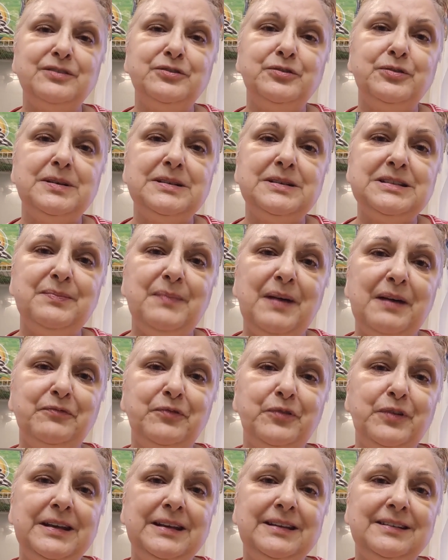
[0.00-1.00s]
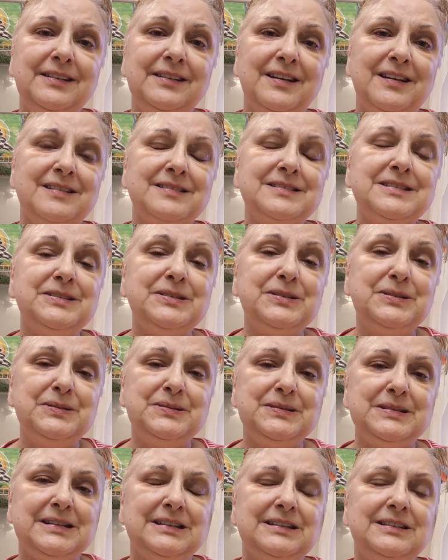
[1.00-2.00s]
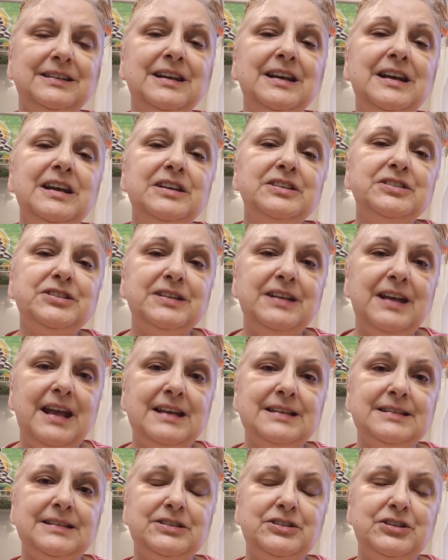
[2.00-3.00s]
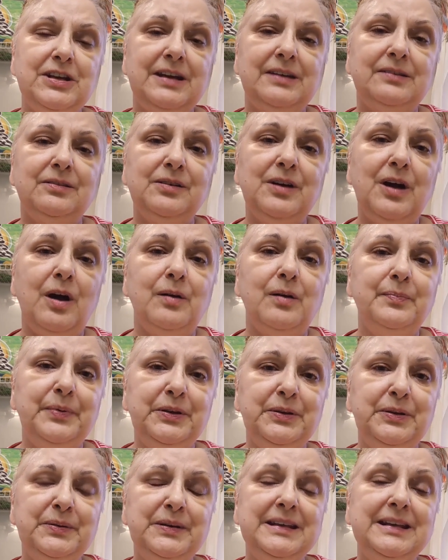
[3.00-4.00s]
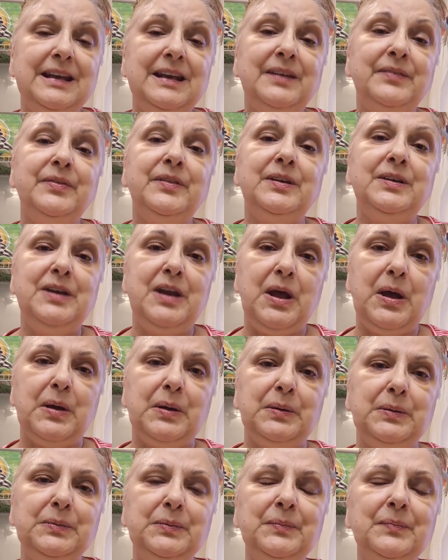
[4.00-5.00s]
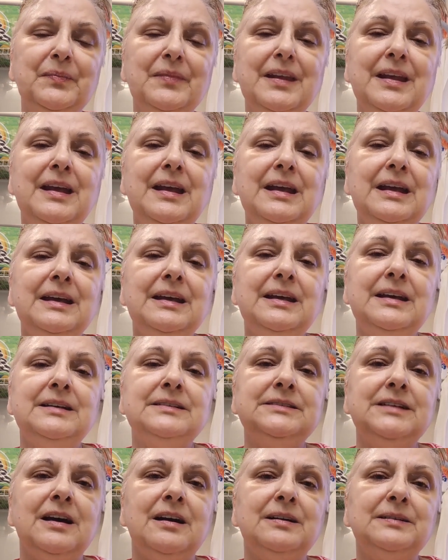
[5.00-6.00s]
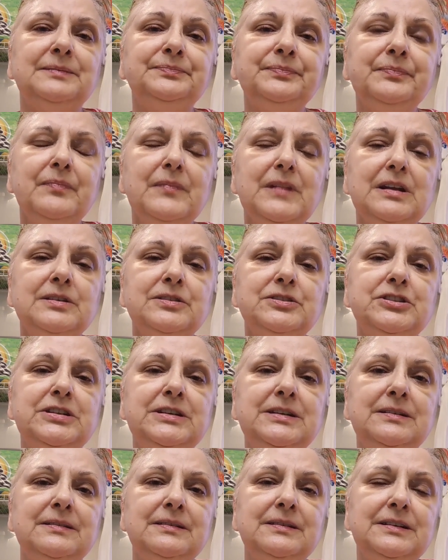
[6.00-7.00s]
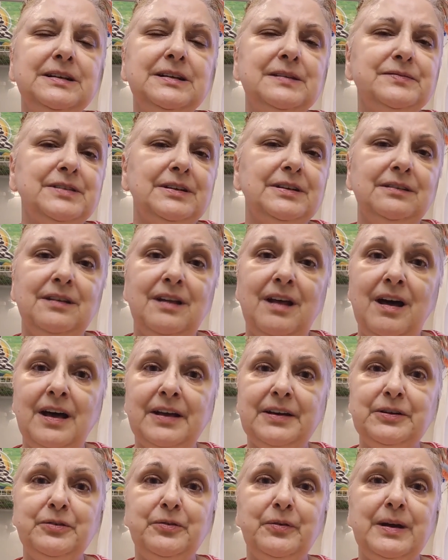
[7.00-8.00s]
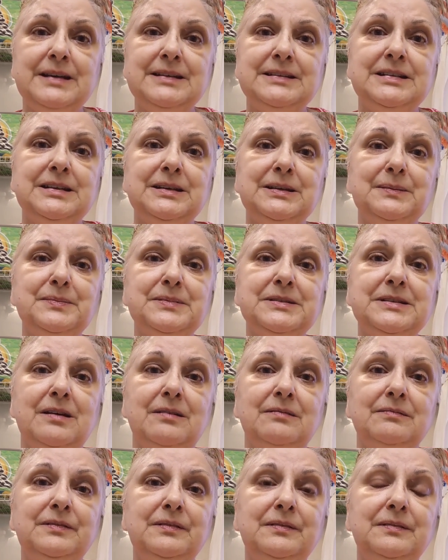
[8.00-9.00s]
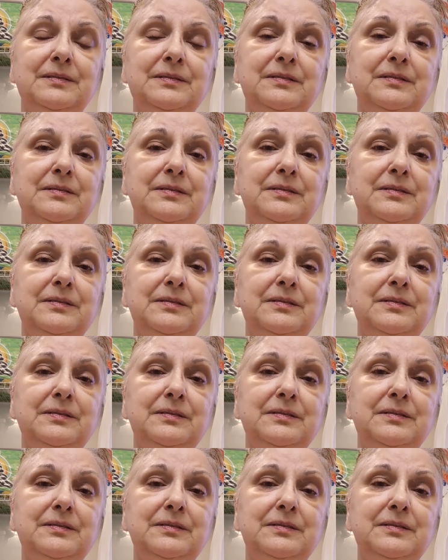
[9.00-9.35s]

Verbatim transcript: I trust my friend uh, Susan she has a channel called Beauty and the Know and um, she gives a lot of great tips on,